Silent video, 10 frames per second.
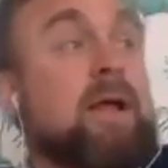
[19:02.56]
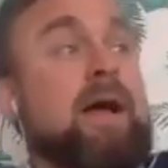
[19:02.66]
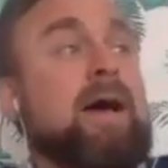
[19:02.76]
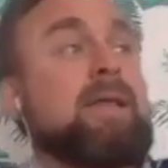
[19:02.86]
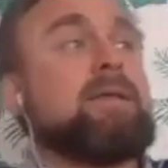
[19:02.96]

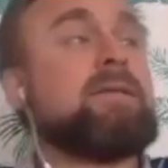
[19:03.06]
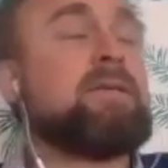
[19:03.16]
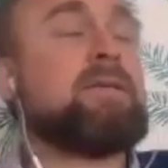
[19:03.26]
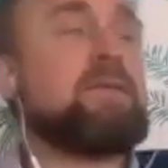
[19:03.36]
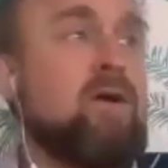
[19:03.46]
and
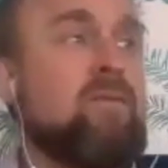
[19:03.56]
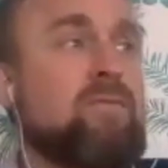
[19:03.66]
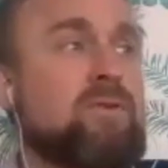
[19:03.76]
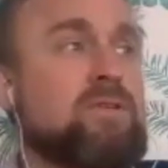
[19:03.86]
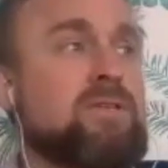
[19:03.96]
there's that
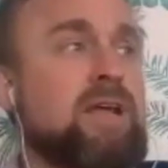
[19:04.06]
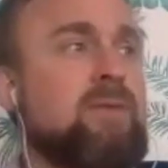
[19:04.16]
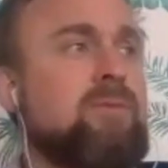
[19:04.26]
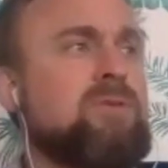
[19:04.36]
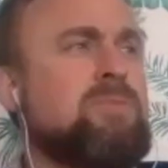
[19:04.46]
conference, and
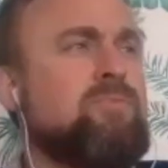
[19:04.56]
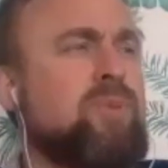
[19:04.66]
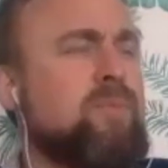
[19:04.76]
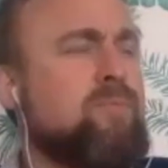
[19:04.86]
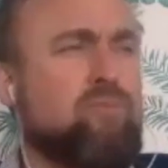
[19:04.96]
it
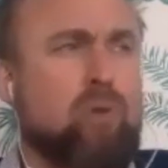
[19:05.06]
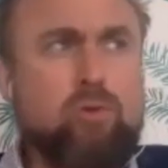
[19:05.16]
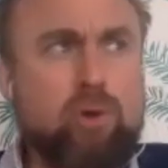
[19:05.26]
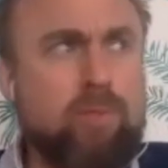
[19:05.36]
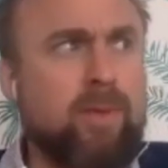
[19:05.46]

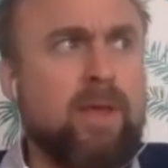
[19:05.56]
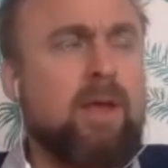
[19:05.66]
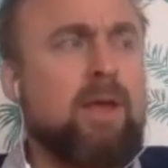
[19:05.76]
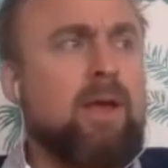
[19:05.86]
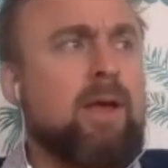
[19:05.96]
broke me.
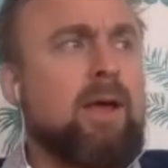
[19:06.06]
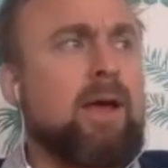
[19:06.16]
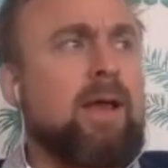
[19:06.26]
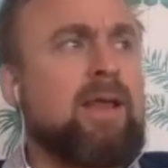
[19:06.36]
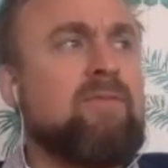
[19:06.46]

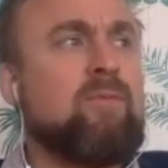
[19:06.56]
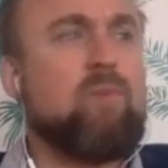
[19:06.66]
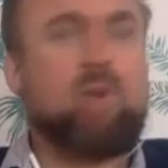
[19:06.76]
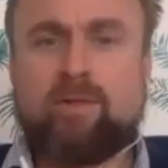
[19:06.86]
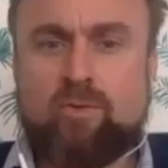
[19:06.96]
And even
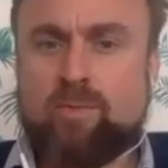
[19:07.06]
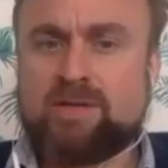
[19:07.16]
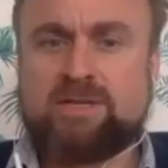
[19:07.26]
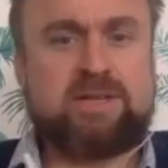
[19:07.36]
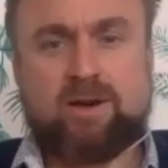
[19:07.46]
with all
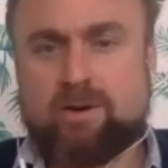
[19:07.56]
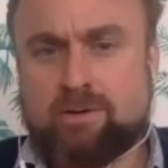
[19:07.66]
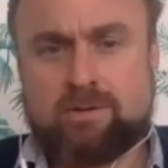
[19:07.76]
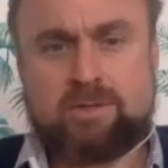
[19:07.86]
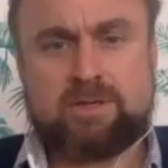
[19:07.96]
my
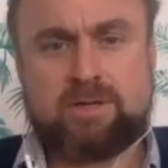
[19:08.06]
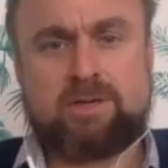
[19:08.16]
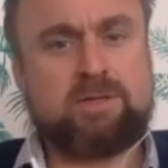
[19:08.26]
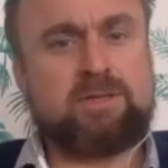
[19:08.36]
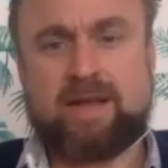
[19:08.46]
skills
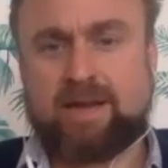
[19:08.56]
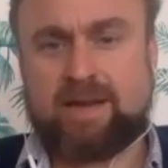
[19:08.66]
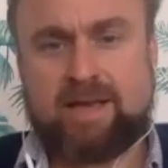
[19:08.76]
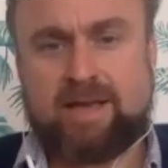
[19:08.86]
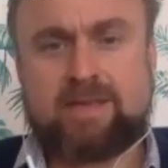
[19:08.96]
and
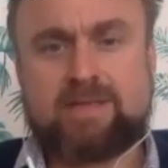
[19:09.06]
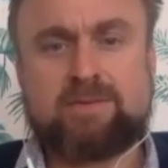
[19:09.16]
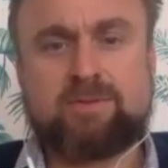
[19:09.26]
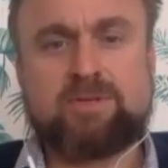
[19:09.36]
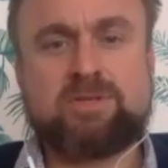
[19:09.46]
techniques, it
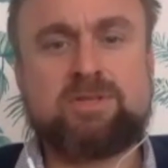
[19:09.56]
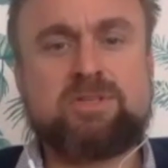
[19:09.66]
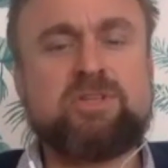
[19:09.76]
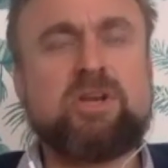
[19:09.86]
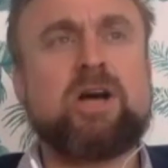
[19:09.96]
was
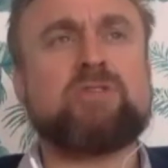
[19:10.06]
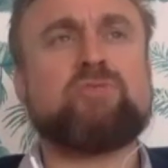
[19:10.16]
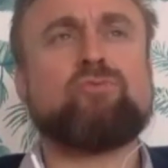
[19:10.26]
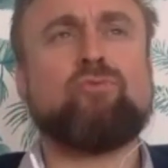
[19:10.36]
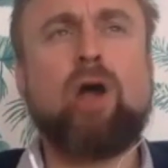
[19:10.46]
just
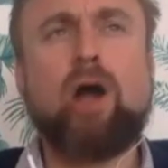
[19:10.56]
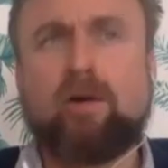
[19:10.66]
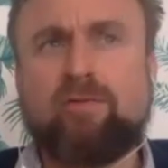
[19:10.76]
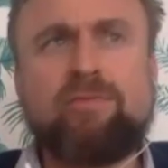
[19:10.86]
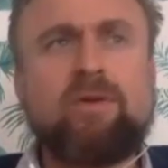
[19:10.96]

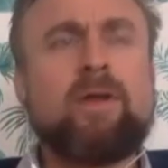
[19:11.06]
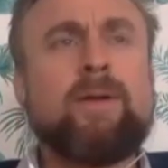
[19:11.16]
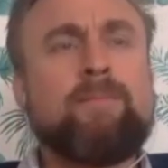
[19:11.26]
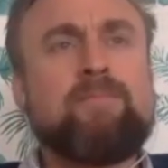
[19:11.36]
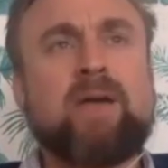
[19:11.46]
rough.
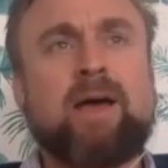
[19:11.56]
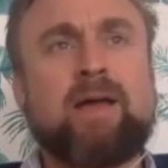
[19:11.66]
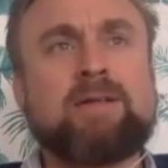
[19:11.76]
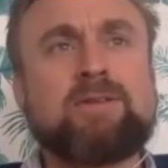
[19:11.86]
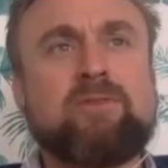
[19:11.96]

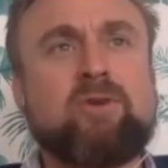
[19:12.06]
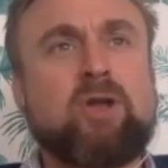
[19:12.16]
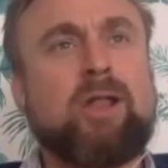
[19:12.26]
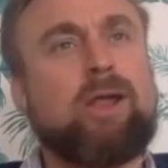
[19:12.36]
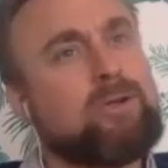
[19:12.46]
And so I've got
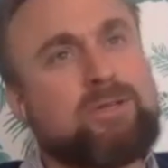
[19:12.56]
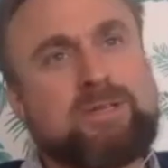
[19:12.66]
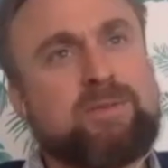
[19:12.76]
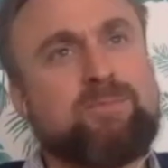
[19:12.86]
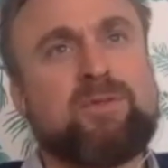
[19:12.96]
loads of
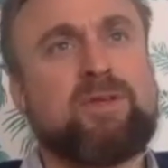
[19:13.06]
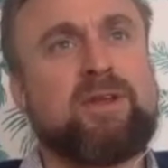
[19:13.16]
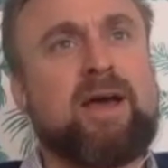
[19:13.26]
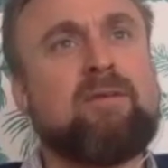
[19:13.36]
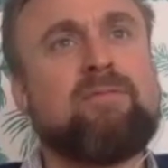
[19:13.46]
sympathy
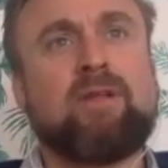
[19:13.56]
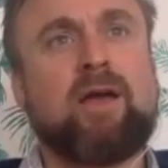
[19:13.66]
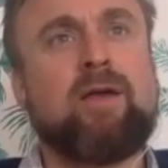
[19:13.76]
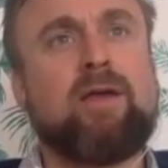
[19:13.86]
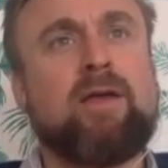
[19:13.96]
now for,
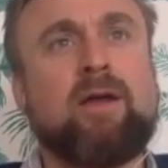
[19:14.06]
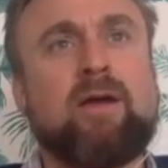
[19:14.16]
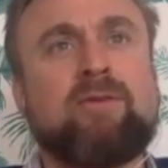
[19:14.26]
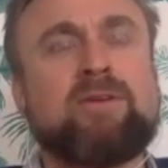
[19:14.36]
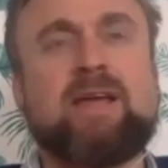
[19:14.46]
like, you
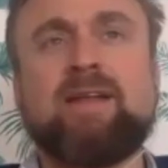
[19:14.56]
know,